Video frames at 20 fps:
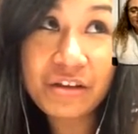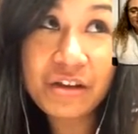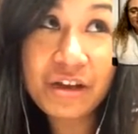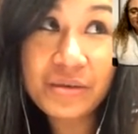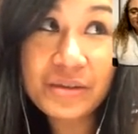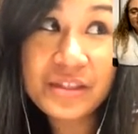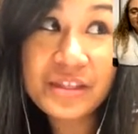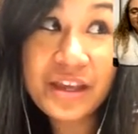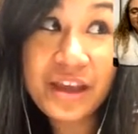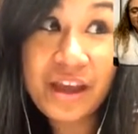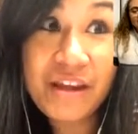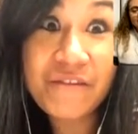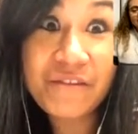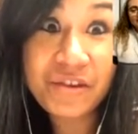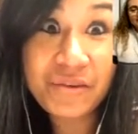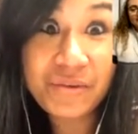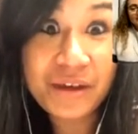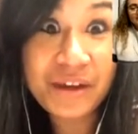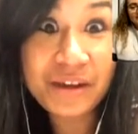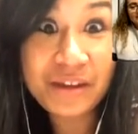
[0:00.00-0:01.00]
And I would say
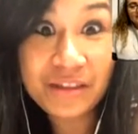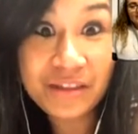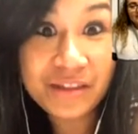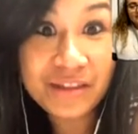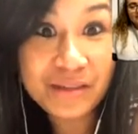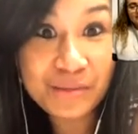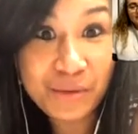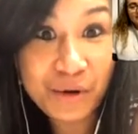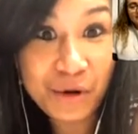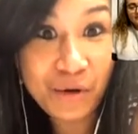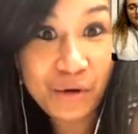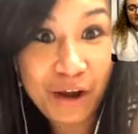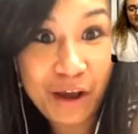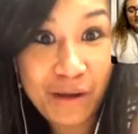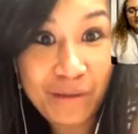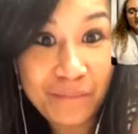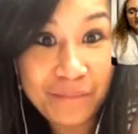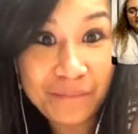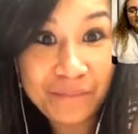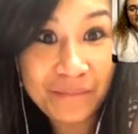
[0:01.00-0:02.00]
everyone in this
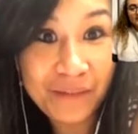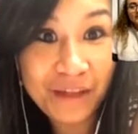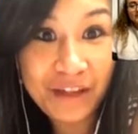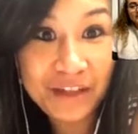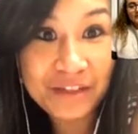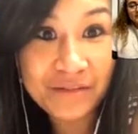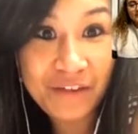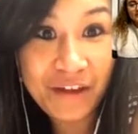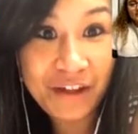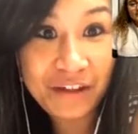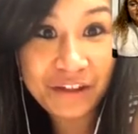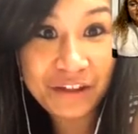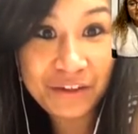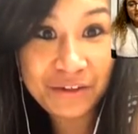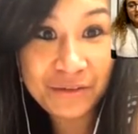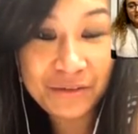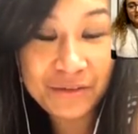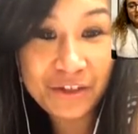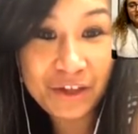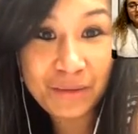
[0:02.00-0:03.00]
program adds
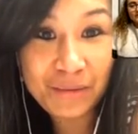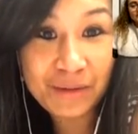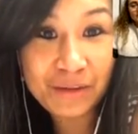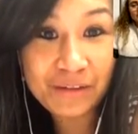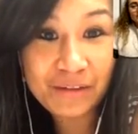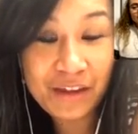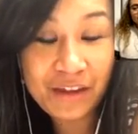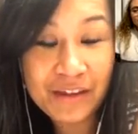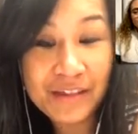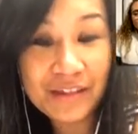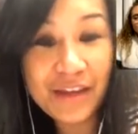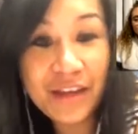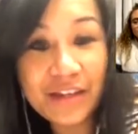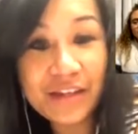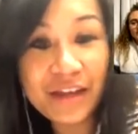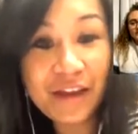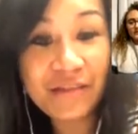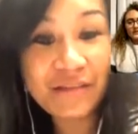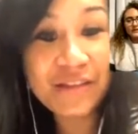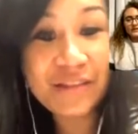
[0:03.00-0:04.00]
value. So I'm excited
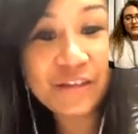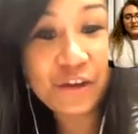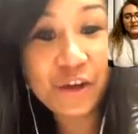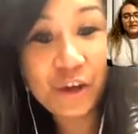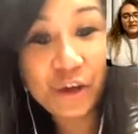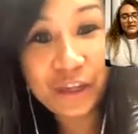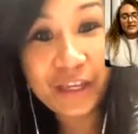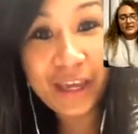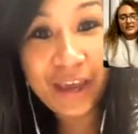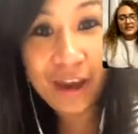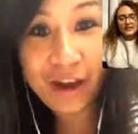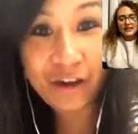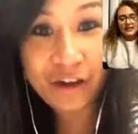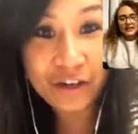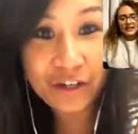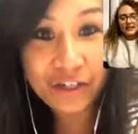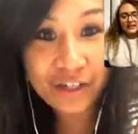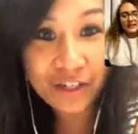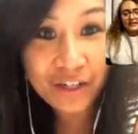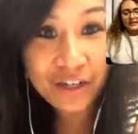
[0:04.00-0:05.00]
to have this curly
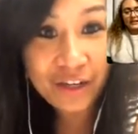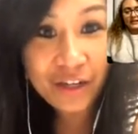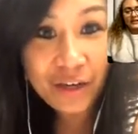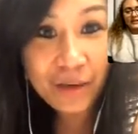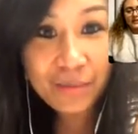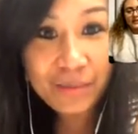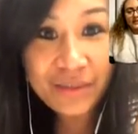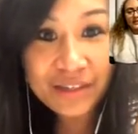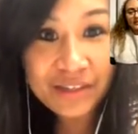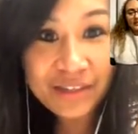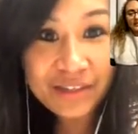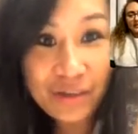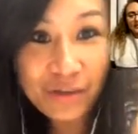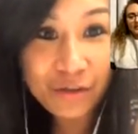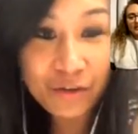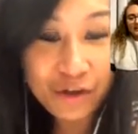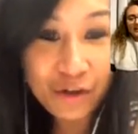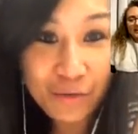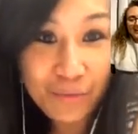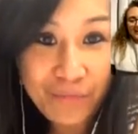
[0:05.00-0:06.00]
haired business
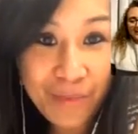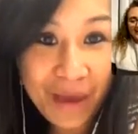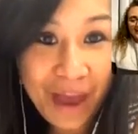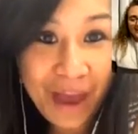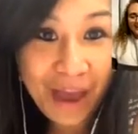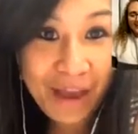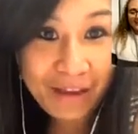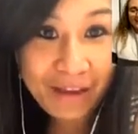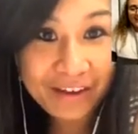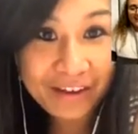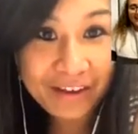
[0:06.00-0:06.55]
owner back.